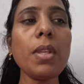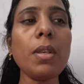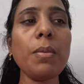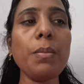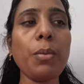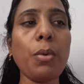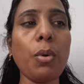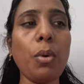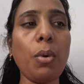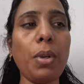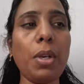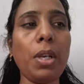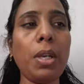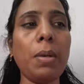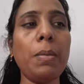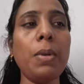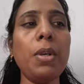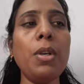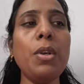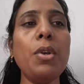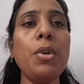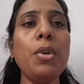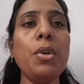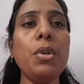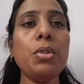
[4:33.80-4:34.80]
program.
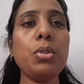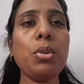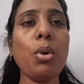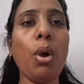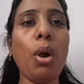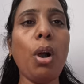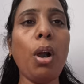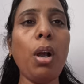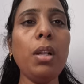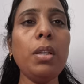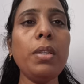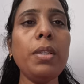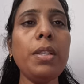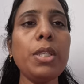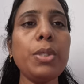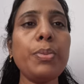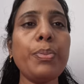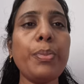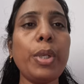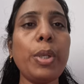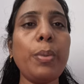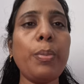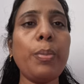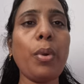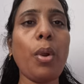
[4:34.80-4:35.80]
So all these
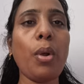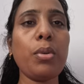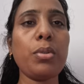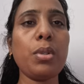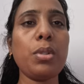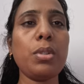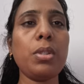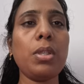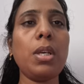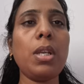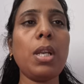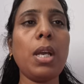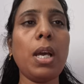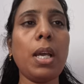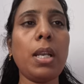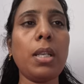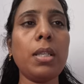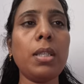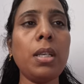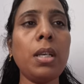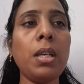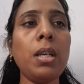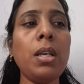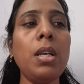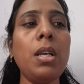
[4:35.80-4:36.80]
preprocessor are
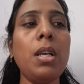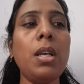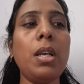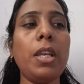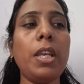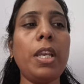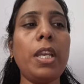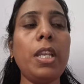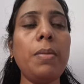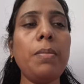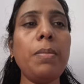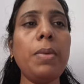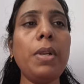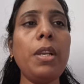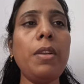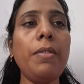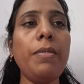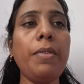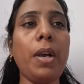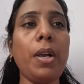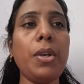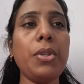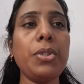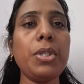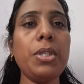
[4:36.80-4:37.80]
the inbuilt
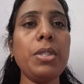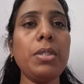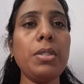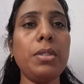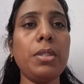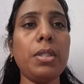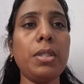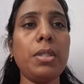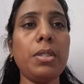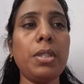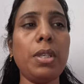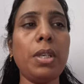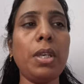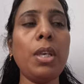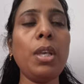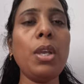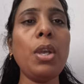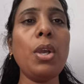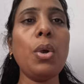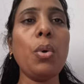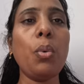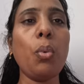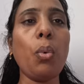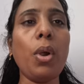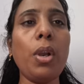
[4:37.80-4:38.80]
functions in the C.
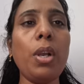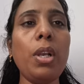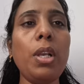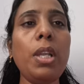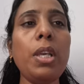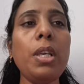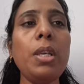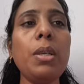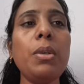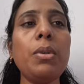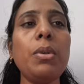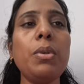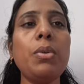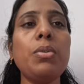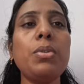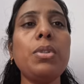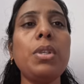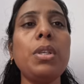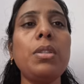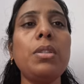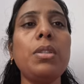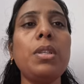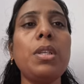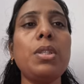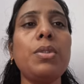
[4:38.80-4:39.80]
Only
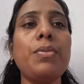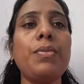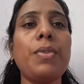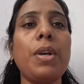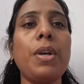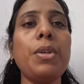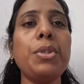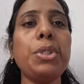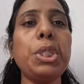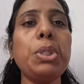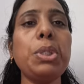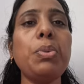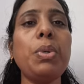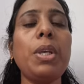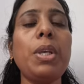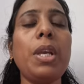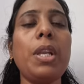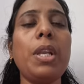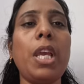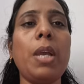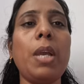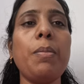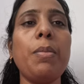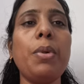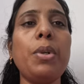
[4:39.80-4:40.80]
using these function we can
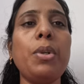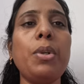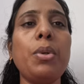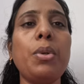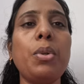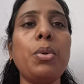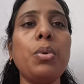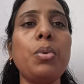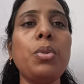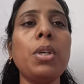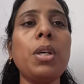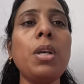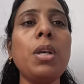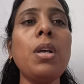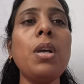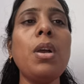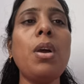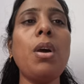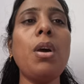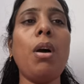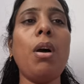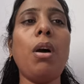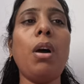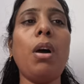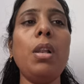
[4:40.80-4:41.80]
able to do the
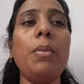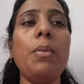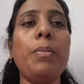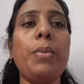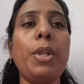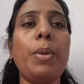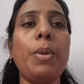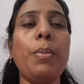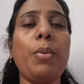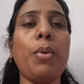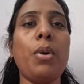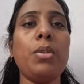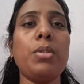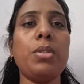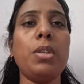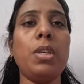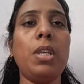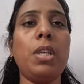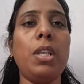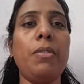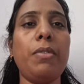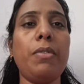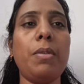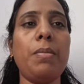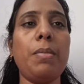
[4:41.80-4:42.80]
all pre-processing
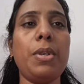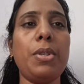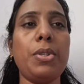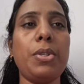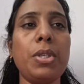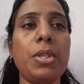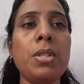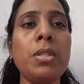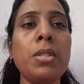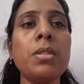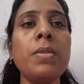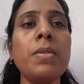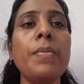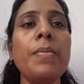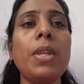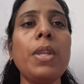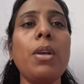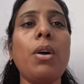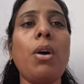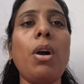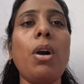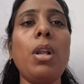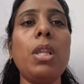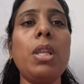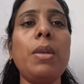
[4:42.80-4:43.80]
informations,
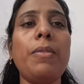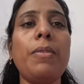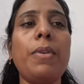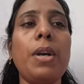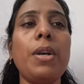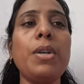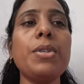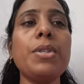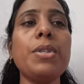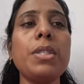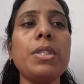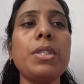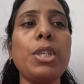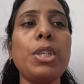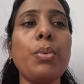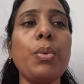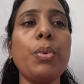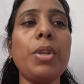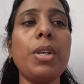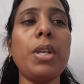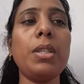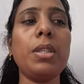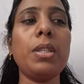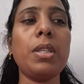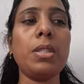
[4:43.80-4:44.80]
all the functions
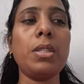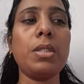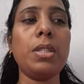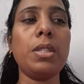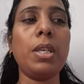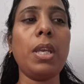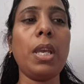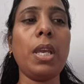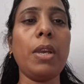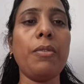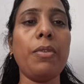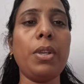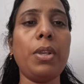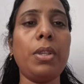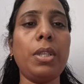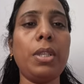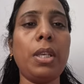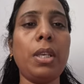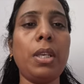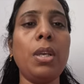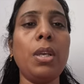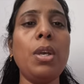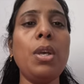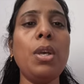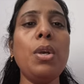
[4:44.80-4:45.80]
given in the C,
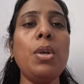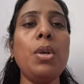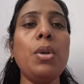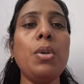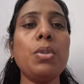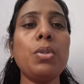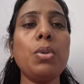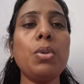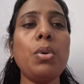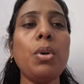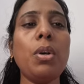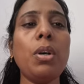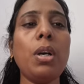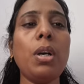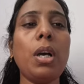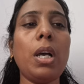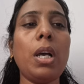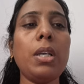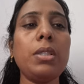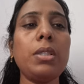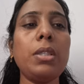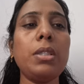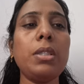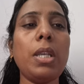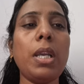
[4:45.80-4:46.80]
everything. So
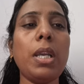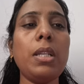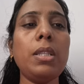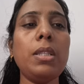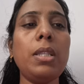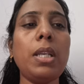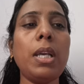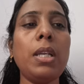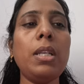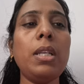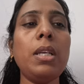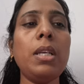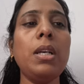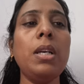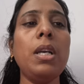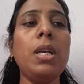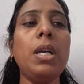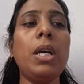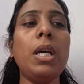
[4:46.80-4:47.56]
as he said that